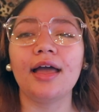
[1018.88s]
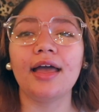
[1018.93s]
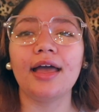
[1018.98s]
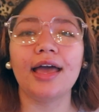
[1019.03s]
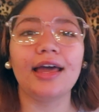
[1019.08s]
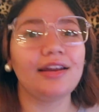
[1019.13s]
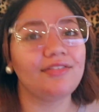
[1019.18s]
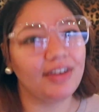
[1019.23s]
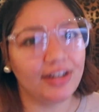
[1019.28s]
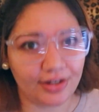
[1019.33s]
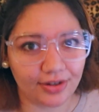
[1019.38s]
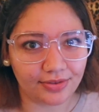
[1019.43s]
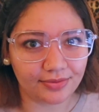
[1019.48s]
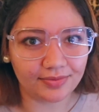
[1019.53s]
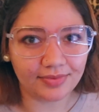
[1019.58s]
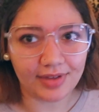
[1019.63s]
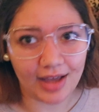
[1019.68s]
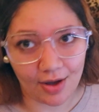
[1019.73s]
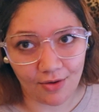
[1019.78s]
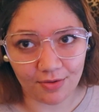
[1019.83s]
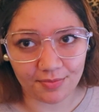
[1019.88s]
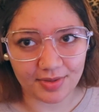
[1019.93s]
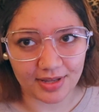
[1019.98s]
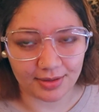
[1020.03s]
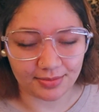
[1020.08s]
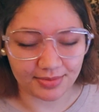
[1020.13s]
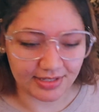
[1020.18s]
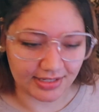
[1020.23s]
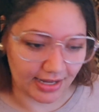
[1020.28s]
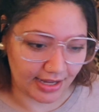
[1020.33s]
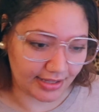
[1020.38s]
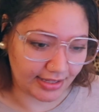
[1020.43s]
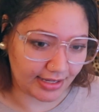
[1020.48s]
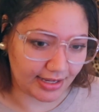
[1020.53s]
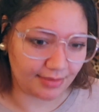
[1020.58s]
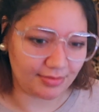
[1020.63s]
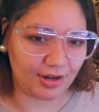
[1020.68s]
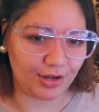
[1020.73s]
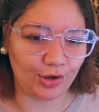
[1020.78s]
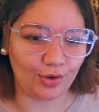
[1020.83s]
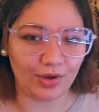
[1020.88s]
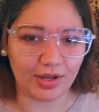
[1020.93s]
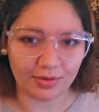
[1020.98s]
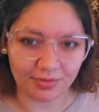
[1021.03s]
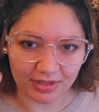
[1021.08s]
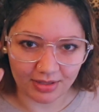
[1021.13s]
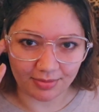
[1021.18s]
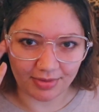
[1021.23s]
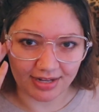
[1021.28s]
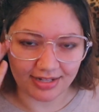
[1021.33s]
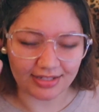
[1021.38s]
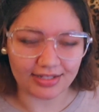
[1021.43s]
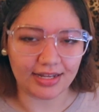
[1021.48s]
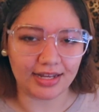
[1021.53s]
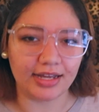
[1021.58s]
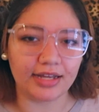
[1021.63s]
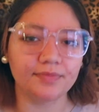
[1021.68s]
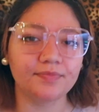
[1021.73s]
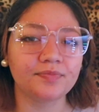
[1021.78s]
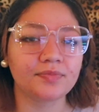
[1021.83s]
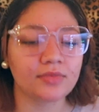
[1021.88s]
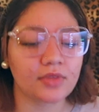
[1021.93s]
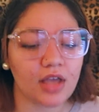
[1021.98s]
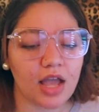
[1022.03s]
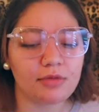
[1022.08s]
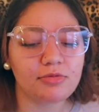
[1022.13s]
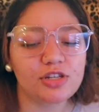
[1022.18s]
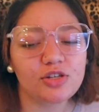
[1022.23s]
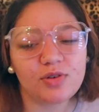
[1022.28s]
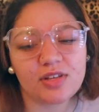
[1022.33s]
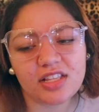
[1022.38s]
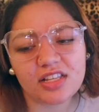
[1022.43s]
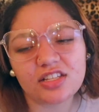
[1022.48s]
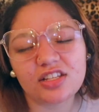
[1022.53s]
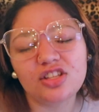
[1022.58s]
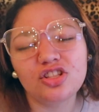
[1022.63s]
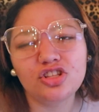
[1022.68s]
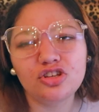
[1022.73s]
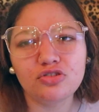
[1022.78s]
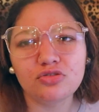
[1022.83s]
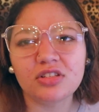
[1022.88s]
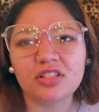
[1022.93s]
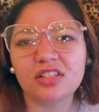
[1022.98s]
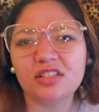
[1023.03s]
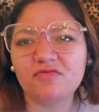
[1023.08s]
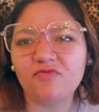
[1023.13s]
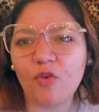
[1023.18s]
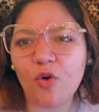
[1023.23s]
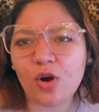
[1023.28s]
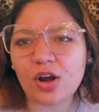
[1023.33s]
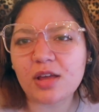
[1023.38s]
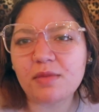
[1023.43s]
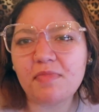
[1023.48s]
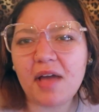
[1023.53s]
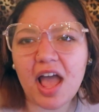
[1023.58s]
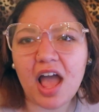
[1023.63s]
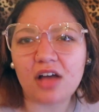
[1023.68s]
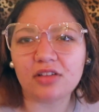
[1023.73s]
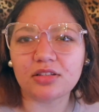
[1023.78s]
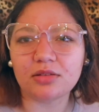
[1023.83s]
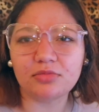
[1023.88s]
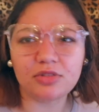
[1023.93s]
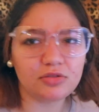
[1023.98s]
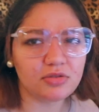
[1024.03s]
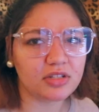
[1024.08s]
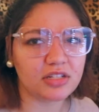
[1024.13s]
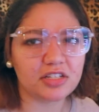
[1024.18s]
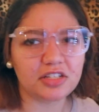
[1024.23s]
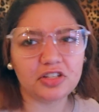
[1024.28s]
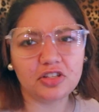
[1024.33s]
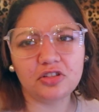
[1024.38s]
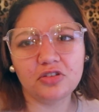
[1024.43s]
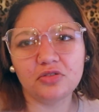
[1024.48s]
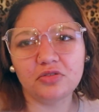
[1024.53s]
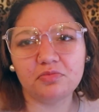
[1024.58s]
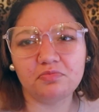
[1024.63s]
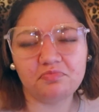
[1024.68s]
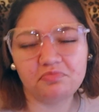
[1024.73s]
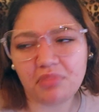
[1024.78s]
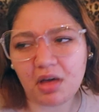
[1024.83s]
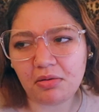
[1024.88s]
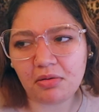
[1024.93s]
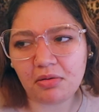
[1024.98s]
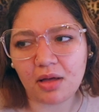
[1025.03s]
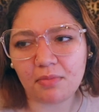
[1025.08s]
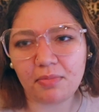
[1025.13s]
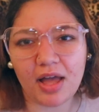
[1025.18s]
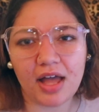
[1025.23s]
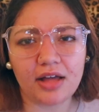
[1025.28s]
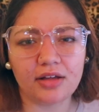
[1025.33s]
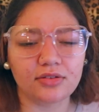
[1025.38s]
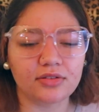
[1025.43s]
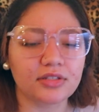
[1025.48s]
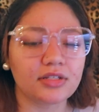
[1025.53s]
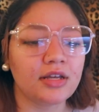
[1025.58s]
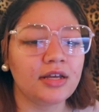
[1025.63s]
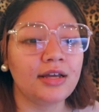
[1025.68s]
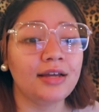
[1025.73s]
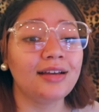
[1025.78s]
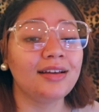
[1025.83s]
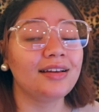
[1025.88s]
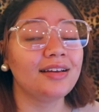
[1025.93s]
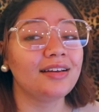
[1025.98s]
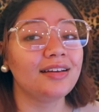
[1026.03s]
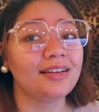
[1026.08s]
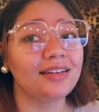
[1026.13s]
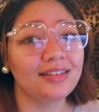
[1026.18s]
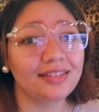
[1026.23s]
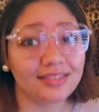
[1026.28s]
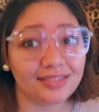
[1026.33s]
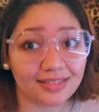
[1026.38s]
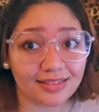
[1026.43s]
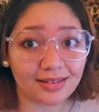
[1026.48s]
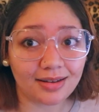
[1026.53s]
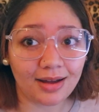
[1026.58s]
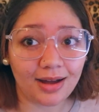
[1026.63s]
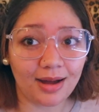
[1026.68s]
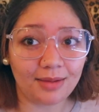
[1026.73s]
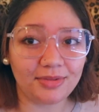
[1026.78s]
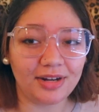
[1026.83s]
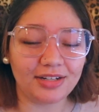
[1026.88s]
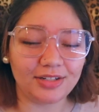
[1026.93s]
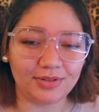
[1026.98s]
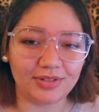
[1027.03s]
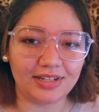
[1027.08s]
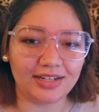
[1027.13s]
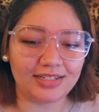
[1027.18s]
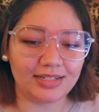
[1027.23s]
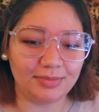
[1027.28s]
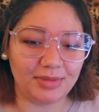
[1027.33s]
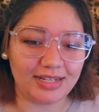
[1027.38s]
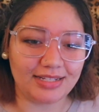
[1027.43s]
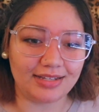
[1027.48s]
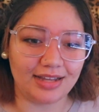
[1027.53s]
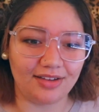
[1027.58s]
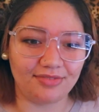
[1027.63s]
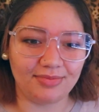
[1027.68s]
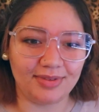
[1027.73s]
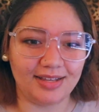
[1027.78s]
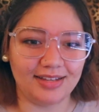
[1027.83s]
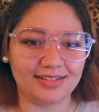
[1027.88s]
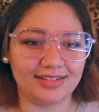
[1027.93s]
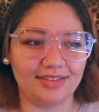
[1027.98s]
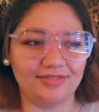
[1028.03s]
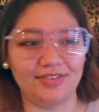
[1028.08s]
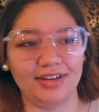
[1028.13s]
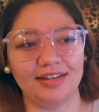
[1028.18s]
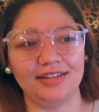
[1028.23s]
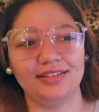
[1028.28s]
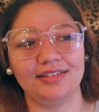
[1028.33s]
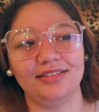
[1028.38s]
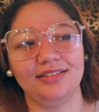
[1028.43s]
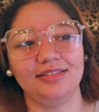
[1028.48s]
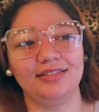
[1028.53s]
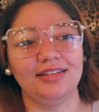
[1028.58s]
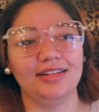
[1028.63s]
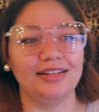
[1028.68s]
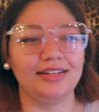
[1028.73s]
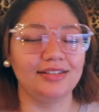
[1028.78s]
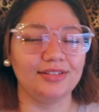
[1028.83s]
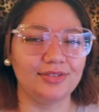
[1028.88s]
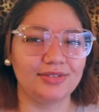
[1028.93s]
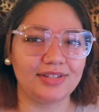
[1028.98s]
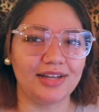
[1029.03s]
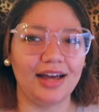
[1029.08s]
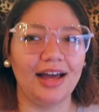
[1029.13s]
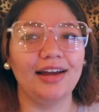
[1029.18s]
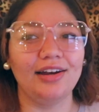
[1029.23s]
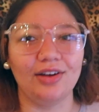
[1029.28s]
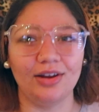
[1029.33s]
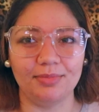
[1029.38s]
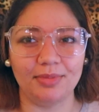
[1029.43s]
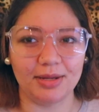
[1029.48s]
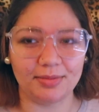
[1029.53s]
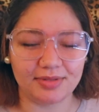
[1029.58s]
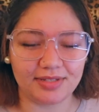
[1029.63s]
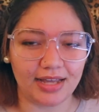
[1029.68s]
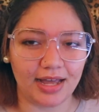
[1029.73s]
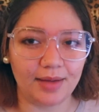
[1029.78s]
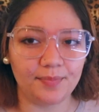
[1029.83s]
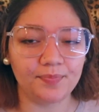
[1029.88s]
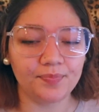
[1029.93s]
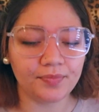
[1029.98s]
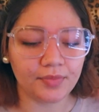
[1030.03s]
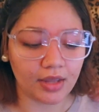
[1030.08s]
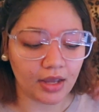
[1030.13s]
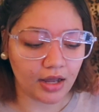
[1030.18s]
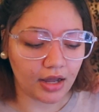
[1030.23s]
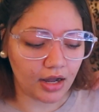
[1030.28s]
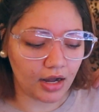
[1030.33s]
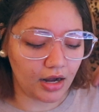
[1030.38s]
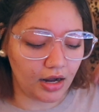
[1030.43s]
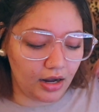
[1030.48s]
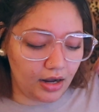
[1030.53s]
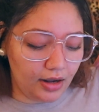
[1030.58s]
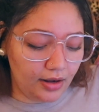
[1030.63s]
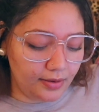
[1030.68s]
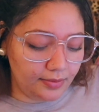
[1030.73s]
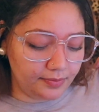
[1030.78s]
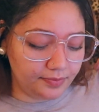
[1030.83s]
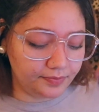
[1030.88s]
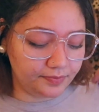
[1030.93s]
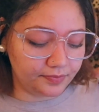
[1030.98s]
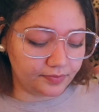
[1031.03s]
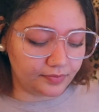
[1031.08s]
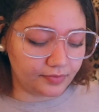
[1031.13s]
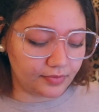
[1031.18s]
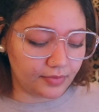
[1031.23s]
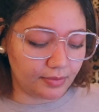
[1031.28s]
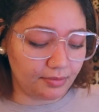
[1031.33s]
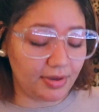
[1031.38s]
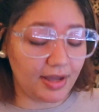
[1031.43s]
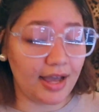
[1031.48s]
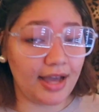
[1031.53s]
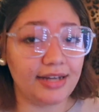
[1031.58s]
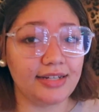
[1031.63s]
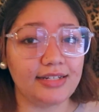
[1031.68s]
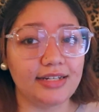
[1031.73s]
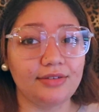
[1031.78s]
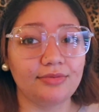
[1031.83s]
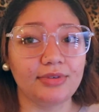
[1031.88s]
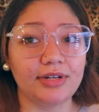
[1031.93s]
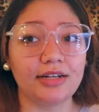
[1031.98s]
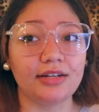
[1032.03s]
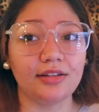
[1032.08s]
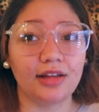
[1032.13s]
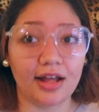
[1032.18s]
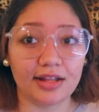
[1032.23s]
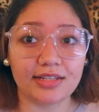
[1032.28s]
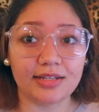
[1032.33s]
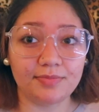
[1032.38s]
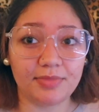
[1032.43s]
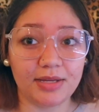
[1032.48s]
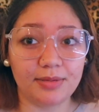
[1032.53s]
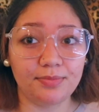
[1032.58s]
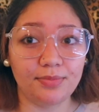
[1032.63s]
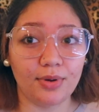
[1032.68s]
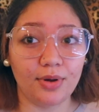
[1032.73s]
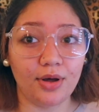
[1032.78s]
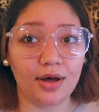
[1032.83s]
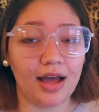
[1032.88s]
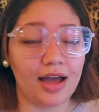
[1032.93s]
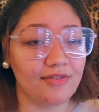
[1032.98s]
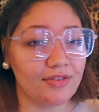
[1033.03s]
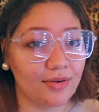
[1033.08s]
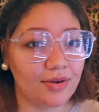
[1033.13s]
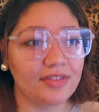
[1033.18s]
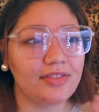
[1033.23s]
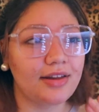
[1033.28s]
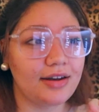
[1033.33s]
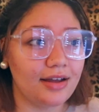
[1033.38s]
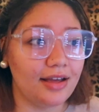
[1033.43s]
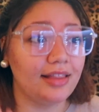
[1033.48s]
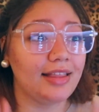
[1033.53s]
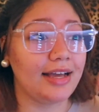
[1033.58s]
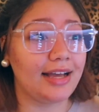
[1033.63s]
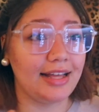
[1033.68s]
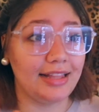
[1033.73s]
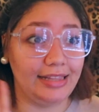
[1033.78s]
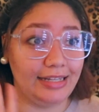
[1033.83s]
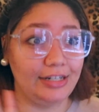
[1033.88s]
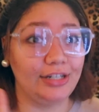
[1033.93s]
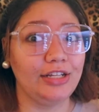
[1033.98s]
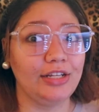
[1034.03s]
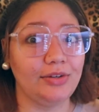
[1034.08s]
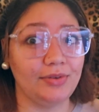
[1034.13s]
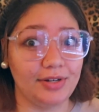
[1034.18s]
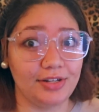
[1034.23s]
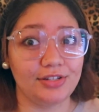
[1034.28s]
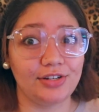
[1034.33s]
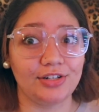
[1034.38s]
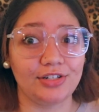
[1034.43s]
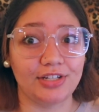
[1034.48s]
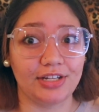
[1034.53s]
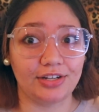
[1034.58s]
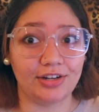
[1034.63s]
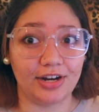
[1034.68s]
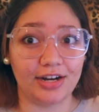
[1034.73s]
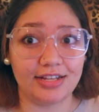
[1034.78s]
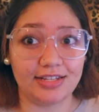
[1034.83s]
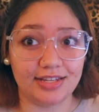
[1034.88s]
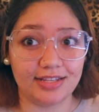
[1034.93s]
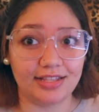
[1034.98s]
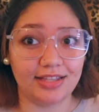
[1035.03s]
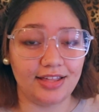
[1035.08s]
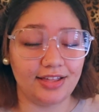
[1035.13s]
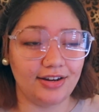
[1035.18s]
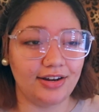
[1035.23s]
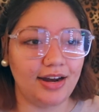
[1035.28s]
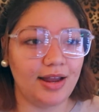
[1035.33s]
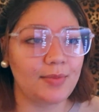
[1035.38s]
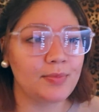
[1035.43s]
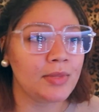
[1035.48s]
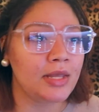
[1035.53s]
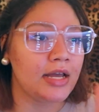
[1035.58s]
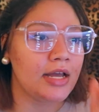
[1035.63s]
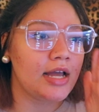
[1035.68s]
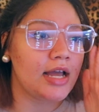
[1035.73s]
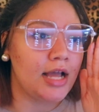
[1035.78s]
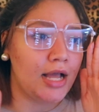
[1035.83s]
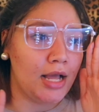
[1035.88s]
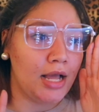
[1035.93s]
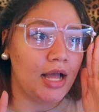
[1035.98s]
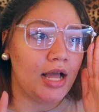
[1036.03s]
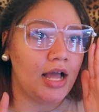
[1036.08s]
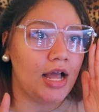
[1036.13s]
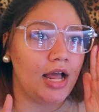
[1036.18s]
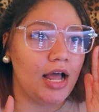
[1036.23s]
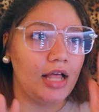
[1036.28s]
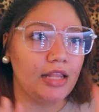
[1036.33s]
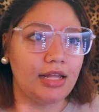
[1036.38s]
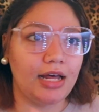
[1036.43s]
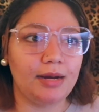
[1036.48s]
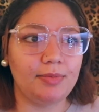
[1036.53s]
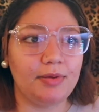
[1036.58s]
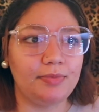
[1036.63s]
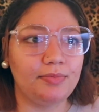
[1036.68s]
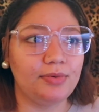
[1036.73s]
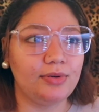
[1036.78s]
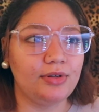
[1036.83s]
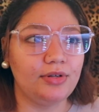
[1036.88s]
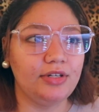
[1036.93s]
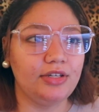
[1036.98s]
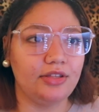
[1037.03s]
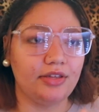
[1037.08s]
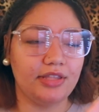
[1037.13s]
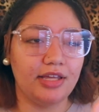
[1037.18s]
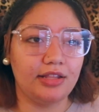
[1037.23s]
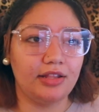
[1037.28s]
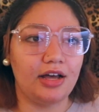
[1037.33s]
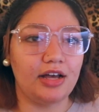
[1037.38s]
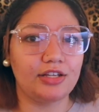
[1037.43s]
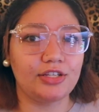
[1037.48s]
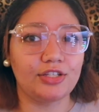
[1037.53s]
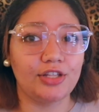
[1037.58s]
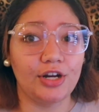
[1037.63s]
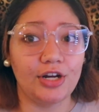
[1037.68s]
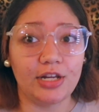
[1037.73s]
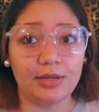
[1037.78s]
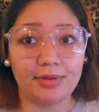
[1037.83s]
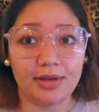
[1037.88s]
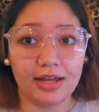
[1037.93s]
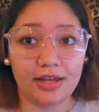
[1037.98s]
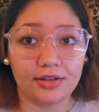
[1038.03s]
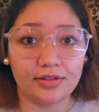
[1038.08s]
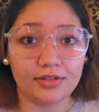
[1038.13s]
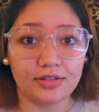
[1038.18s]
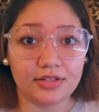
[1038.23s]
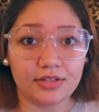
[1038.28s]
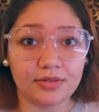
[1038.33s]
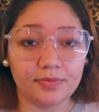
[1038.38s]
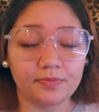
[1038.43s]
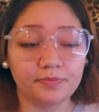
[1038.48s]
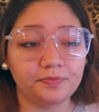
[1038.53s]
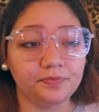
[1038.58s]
And if I don't, I won't be upset. Like, I'm not going with the mindset, I'm doing this to lose 40 pounds. I'm doing this to lose blah, blah pounds. I'm not doing that to myself because if I didn't lose that, I know I'd be upset. But I did read lots of people. Everyone that I literally researched like crazy the other day. A lot of people, either they lost 30 pounds